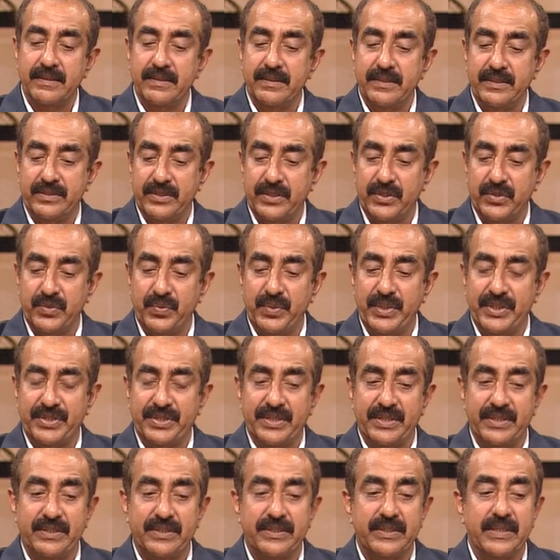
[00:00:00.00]

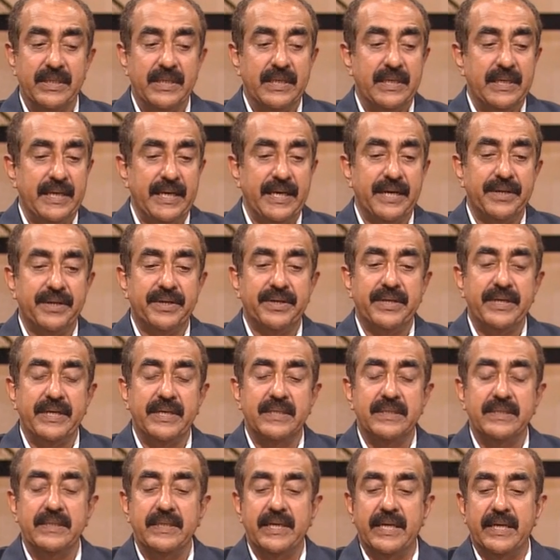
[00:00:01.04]
situations and
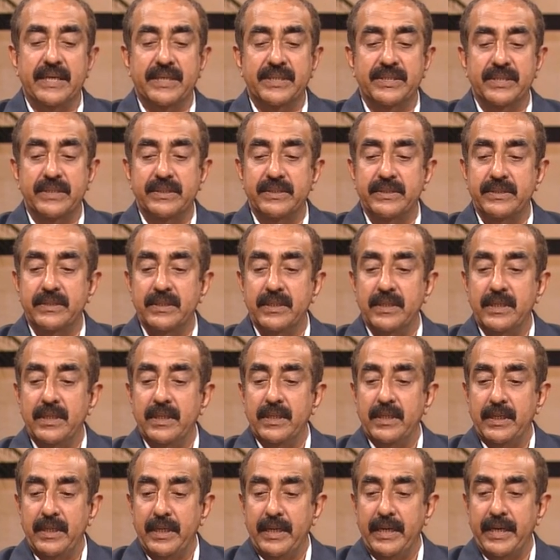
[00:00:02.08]
take the actions
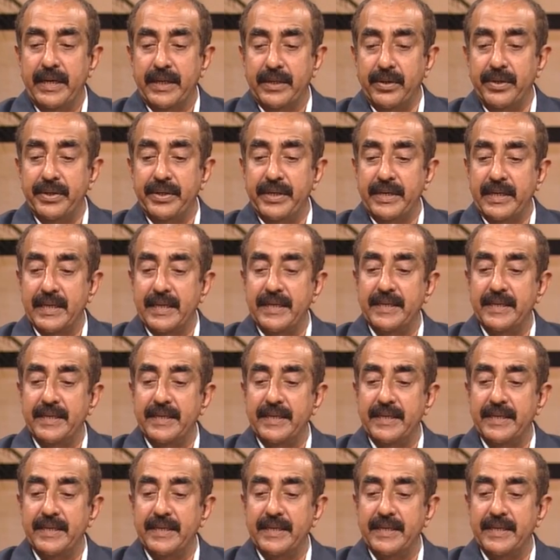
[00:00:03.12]
accordingly.